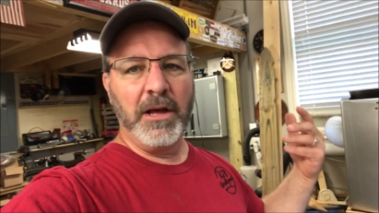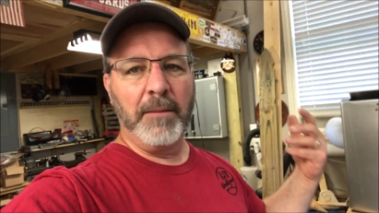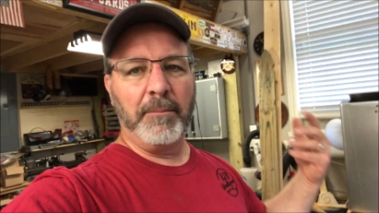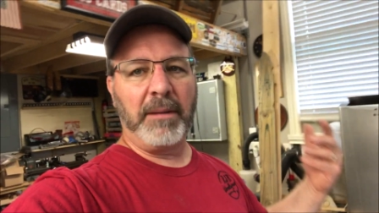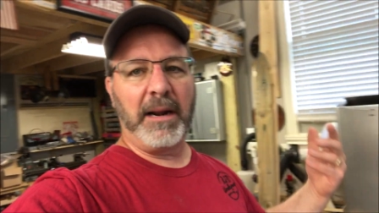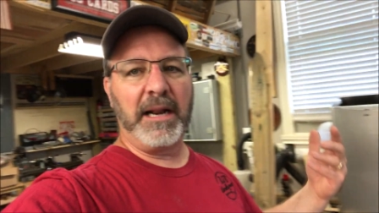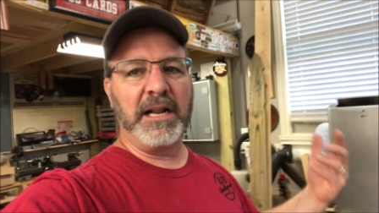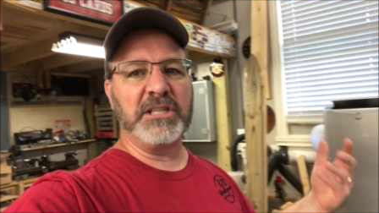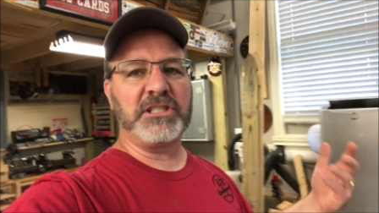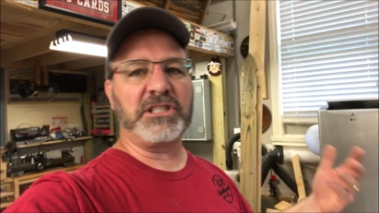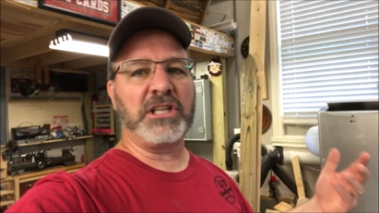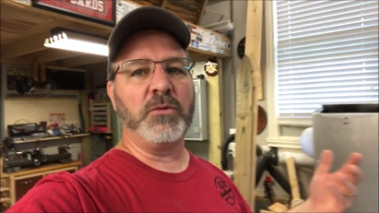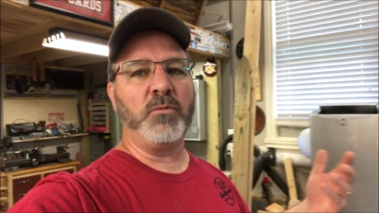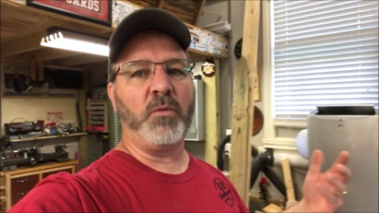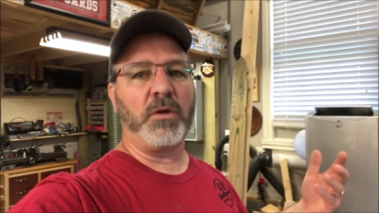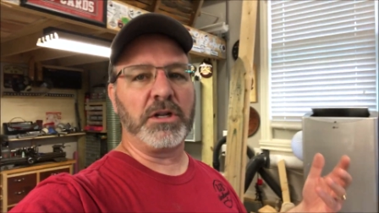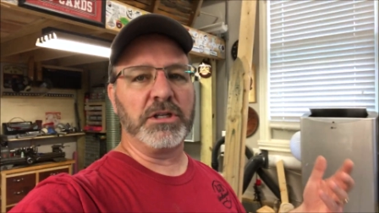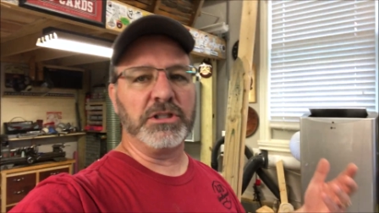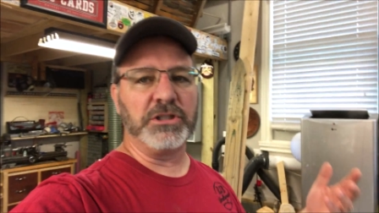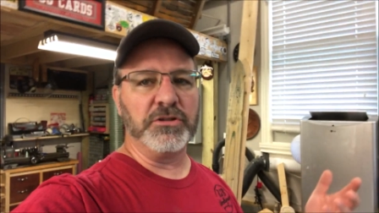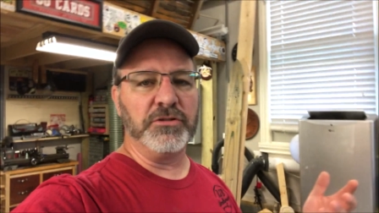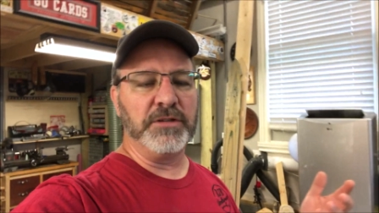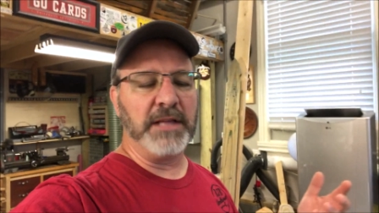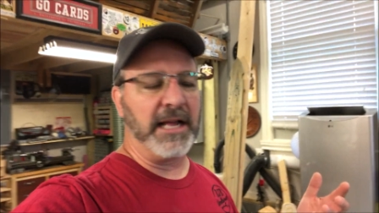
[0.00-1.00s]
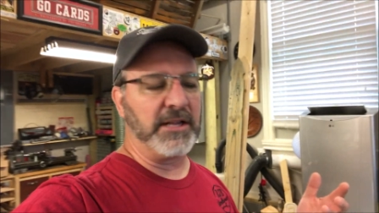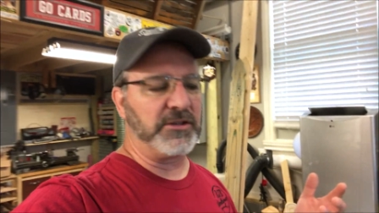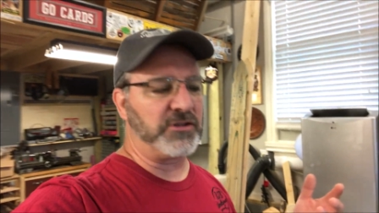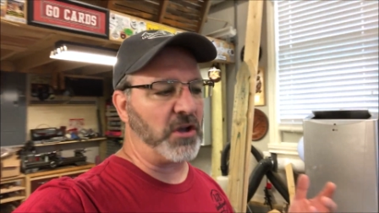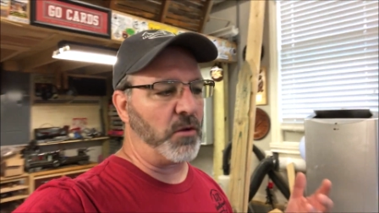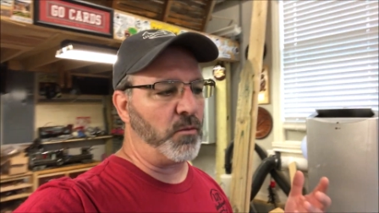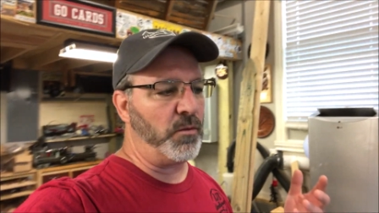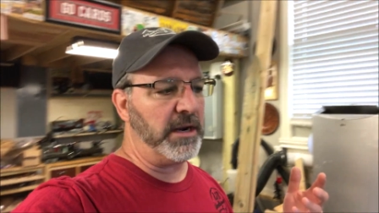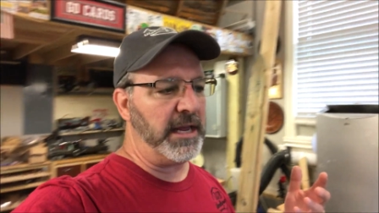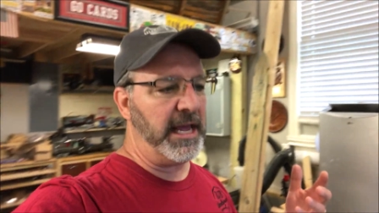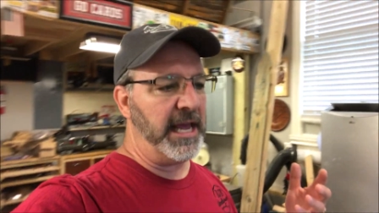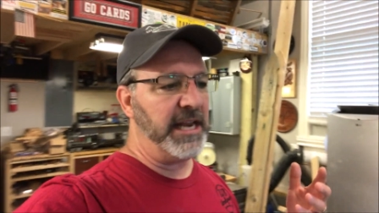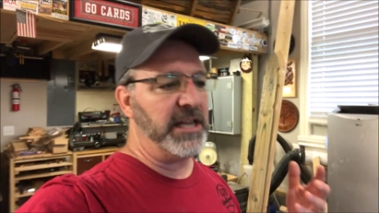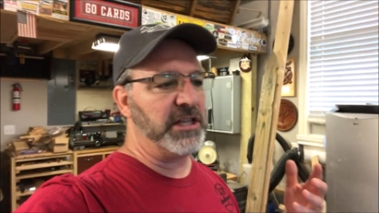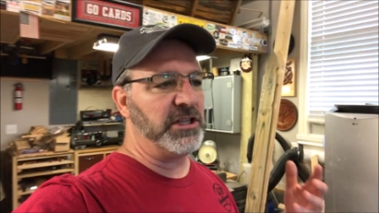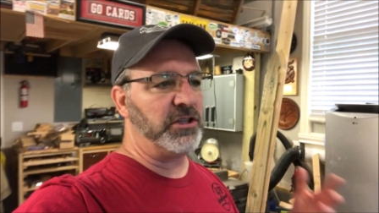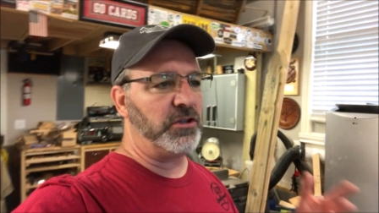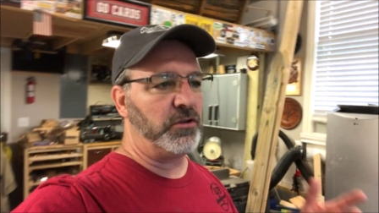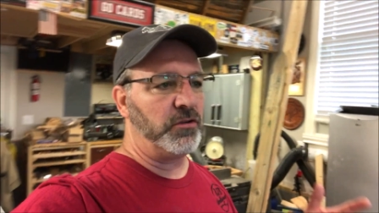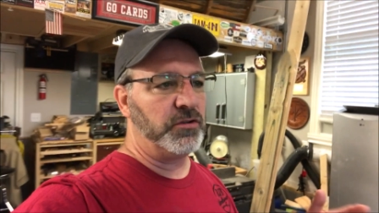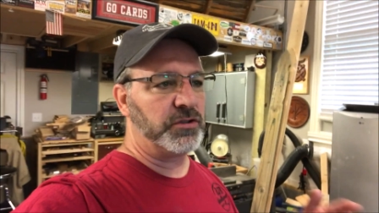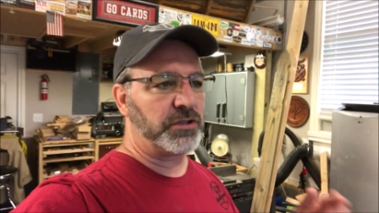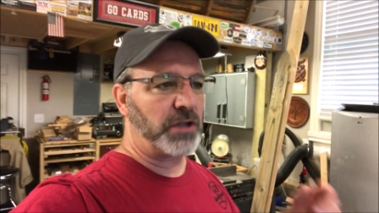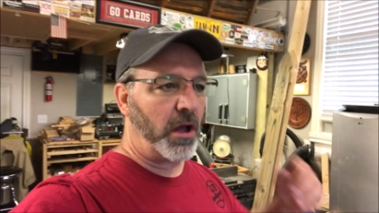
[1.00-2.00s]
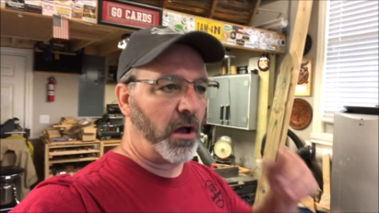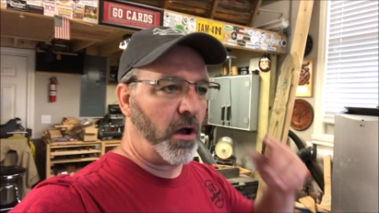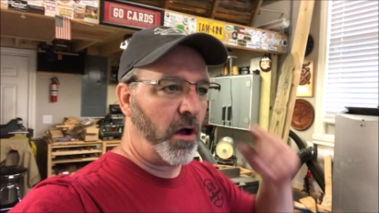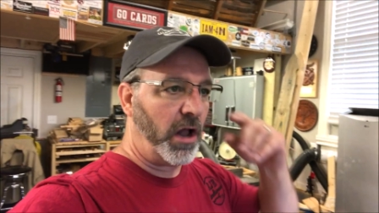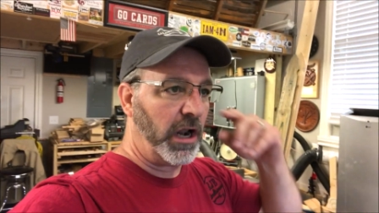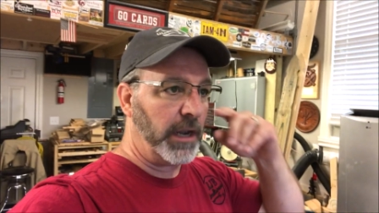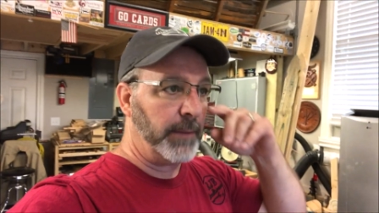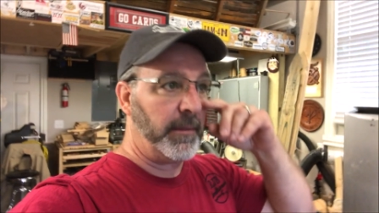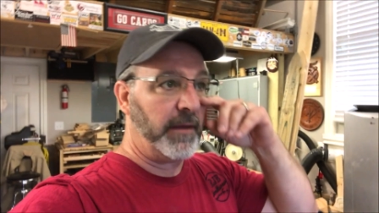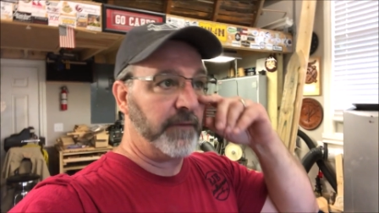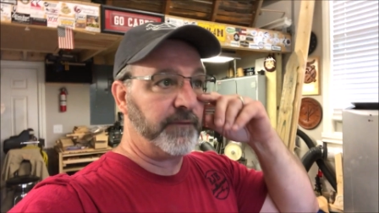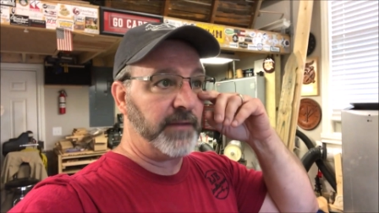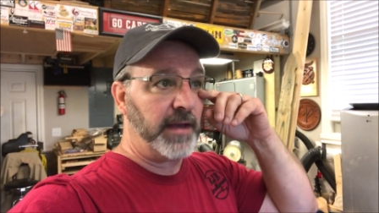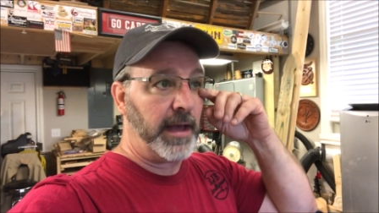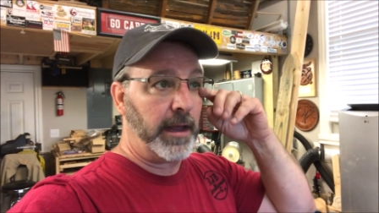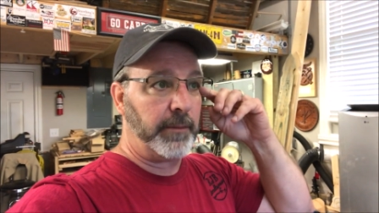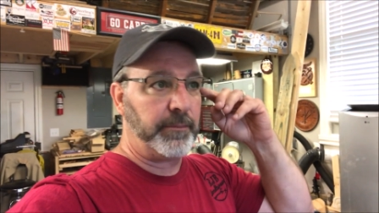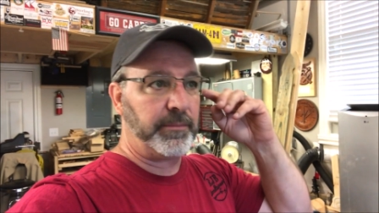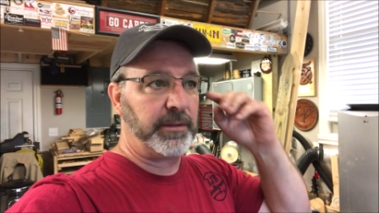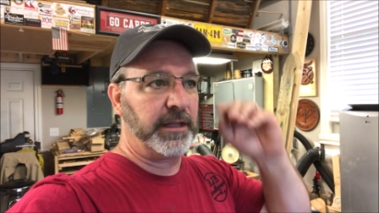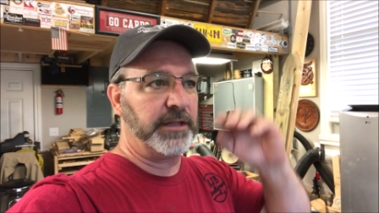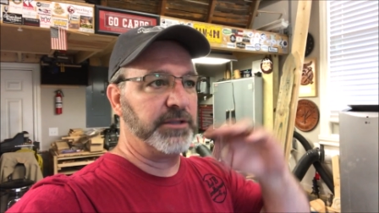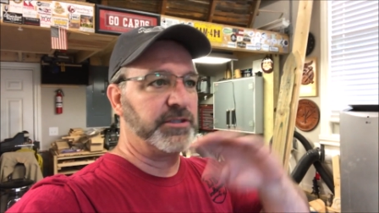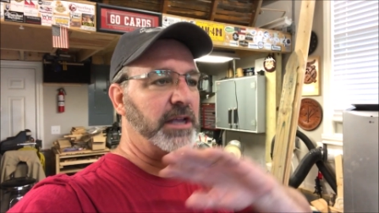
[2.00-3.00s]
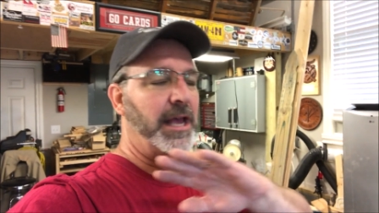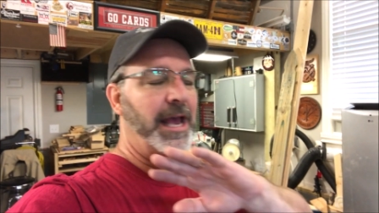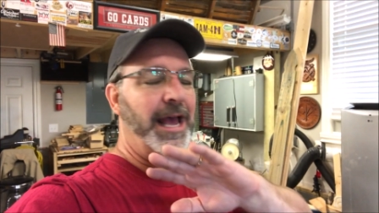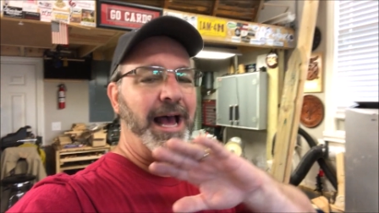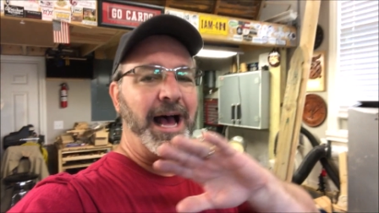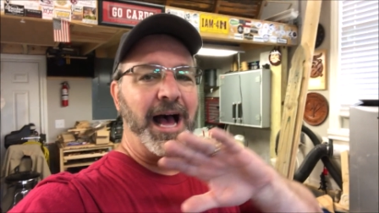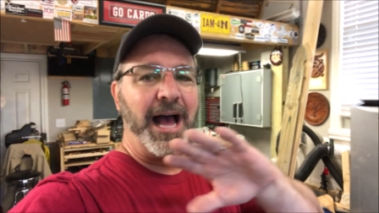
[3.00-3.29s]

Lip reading: But I just didn't want to do that, so I went ahead and used all of my fountain pens.